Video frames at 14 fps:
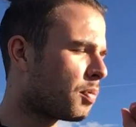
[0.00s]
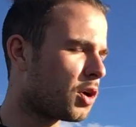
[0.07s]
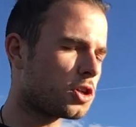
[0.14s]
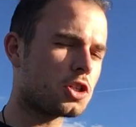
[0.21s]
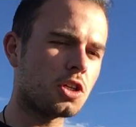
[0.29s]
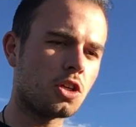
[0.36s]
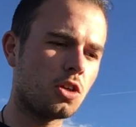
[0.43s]

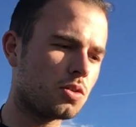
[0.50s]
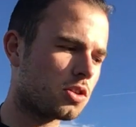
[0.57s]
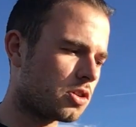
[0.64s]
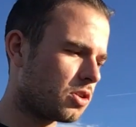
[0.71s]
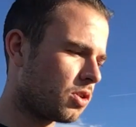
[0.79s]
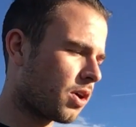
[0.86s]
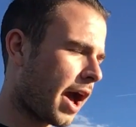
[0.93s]
pushing you
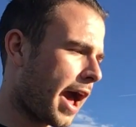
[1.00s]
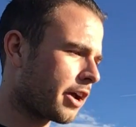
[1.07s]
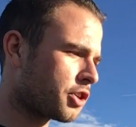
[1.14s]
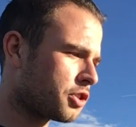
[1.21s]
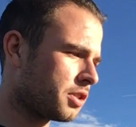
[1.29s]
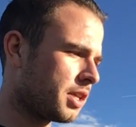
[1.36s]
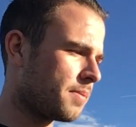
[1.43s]
to
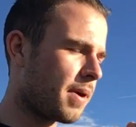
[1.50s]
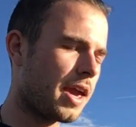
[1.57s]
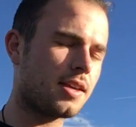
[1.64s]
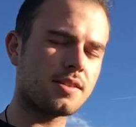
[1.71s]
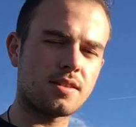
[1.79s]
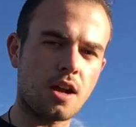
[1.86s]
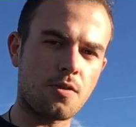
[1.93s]
actually
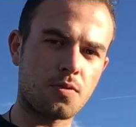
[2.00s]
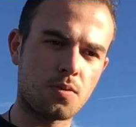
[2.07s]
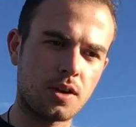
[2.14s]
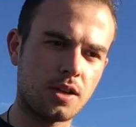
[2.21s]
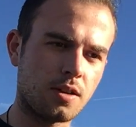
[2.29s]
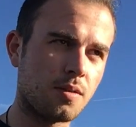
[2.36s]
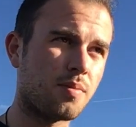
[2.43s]
make stuff
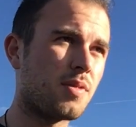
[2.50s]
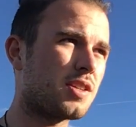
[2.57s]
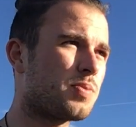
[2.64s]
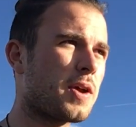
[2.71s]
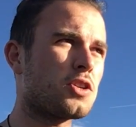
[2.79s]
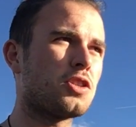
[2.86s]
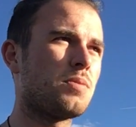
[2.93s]
real,
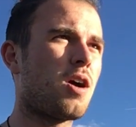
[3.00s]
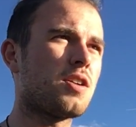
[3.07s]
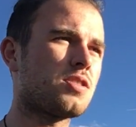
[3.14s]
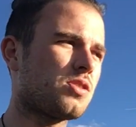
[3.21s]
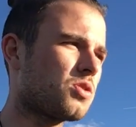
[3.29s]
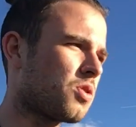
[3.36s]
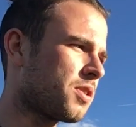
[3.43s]
especially
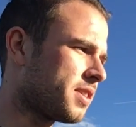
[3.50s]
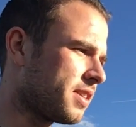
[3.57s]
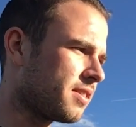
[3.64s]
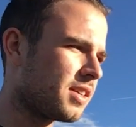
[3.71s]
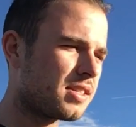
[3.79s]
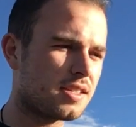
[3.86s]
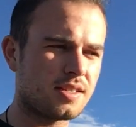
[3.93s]
Mars and Taurus.
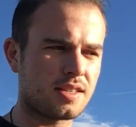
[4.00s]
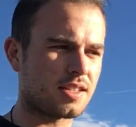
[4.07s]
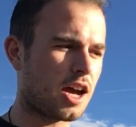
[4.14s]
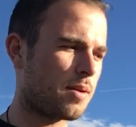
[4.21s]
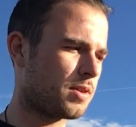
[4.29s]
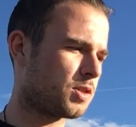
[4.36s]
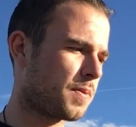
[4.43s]
This is the
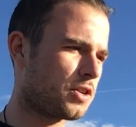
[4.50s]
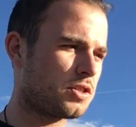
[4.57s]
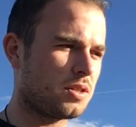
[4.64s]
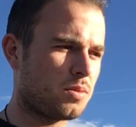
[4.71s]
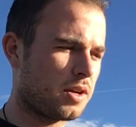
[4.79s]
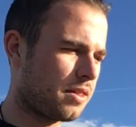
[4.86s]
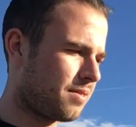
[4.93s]
time,
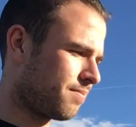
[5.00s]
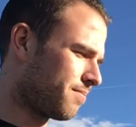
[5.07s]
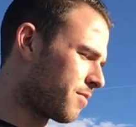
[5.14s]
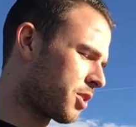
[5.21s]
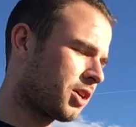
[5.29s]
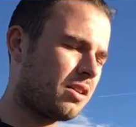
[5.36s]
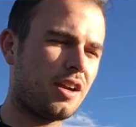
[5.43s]
especially with
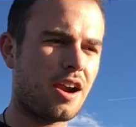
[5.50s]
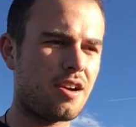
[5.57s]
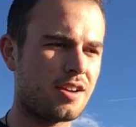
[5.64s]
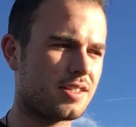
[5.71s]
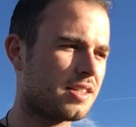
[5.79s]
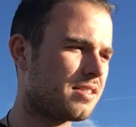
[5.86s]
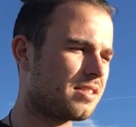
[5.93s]
Mercury and
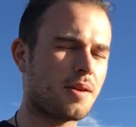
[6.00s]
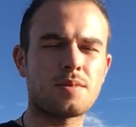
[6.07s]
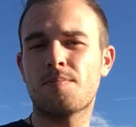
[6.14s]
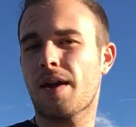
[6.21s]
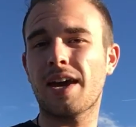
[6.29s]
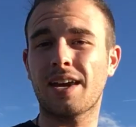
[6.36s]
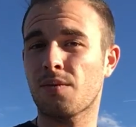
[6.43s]
Aries, this is the time
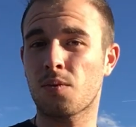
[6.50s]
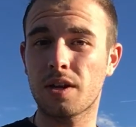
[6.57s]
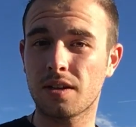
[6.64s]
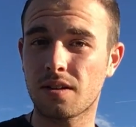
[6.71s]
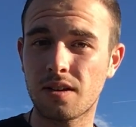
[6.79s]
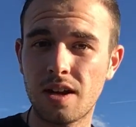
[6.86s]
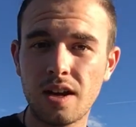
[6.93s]
to make it
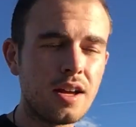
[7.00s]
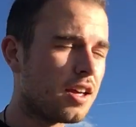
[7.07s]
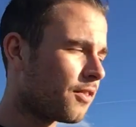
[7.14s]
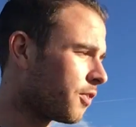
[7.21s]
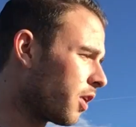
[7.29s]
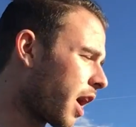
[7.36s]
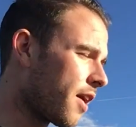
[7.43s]
real.
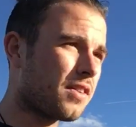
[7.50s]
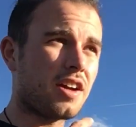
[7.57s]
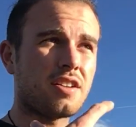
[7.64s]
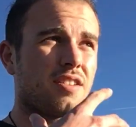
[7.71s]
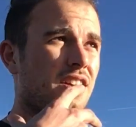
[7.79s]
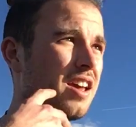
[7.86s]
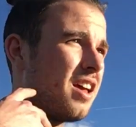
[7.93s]
If you
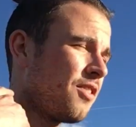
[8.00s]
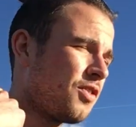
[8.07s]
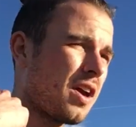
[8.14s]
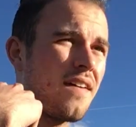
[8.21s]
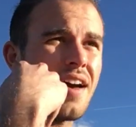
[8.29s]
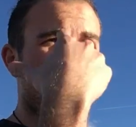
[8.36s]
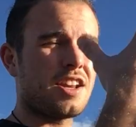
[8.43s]

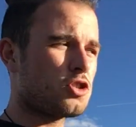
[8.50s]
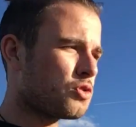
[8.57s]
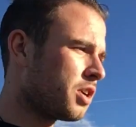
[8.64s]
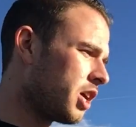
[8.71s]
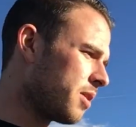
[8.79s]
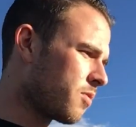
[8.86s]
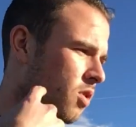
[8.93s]
had a
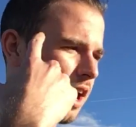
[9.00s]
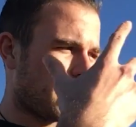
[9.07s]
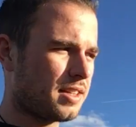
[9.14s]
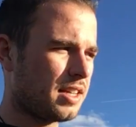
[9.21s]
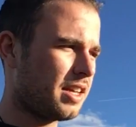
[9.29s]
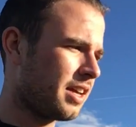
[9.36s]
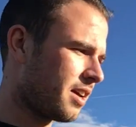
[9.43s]
dream or an
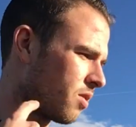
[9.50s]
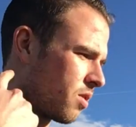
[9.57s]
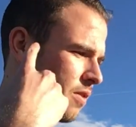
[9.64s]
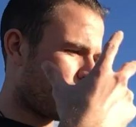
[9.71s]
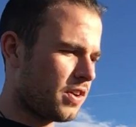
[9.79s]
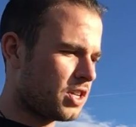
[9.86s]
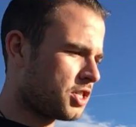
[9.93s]
idea
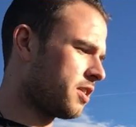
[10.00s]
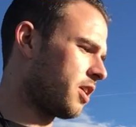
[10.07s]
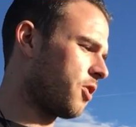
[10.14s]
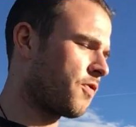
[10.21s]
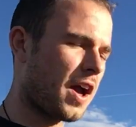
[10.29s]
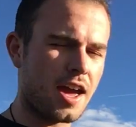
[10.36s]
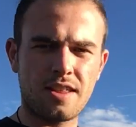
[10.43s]
or a vision
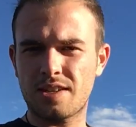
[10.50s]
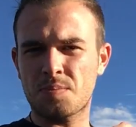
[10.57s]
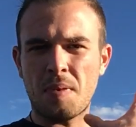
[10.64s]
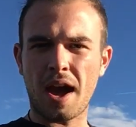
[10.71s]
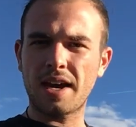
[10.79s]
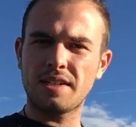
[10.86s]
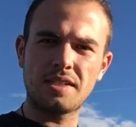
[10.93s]
that you've had in
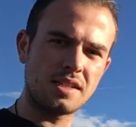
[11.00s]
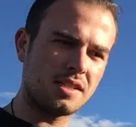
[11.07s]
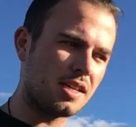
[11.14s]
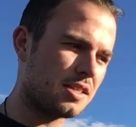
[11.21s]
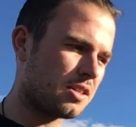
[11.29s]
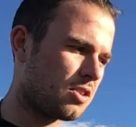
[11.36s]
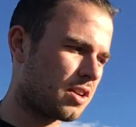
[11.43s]
this Pisces
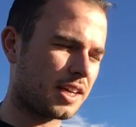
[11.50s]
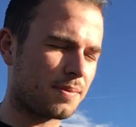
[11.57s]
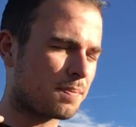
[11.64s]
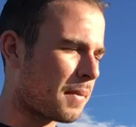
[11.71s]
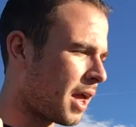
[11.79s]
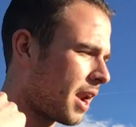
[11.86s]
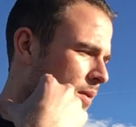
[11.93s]
season, you're
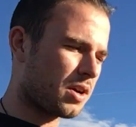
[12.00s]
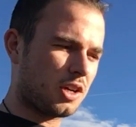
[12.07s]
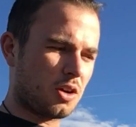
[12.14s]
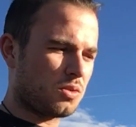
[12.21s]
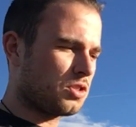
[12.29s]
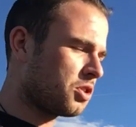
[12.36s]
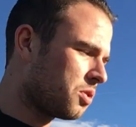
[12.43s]
like, man, I want
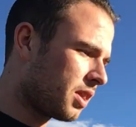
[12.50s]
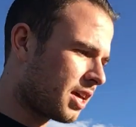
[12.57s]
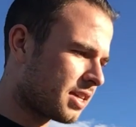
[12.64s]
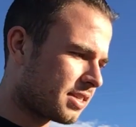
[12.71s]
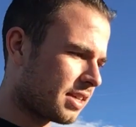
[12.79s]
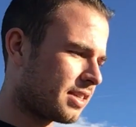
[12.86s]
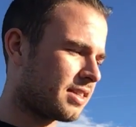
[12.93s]
to go do
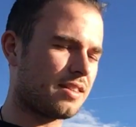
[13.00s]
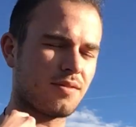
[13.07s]
this.